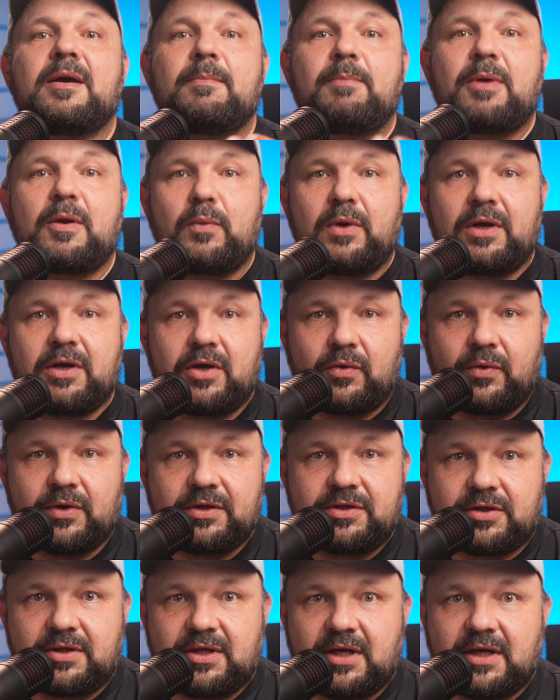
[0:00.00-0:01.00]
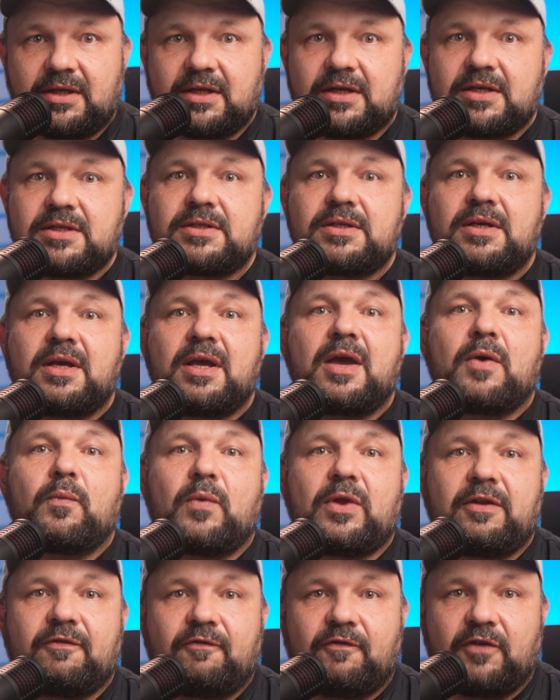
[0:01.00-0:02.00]
but we'll go into details
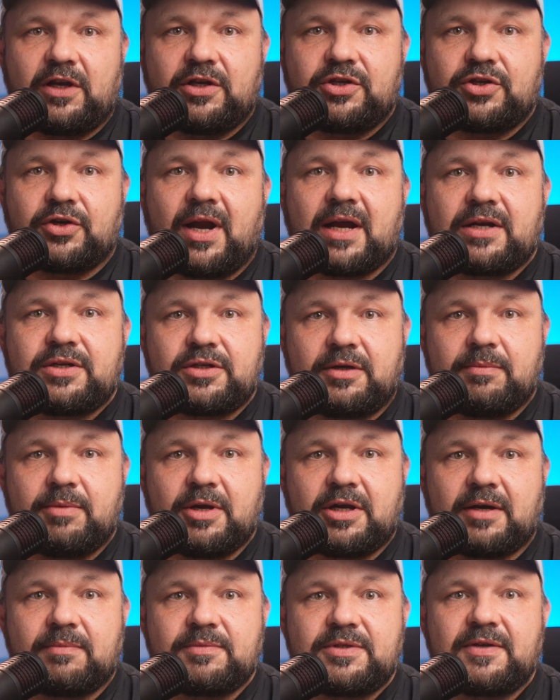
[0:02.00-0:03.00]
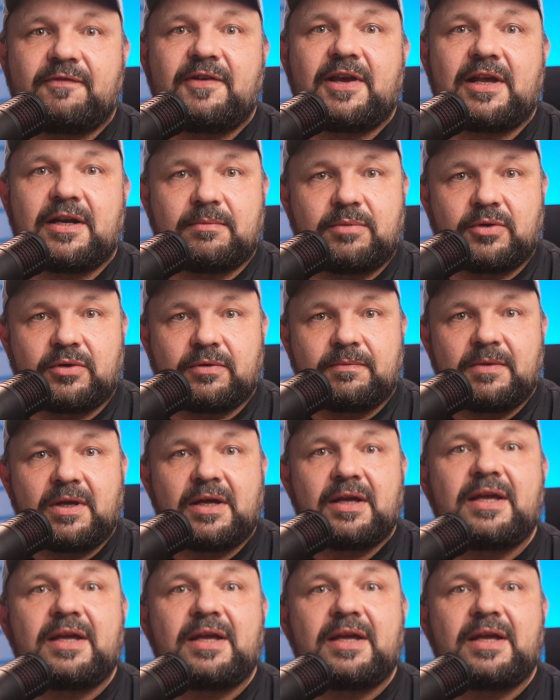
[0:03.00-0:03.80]
when the feature actually becomes available.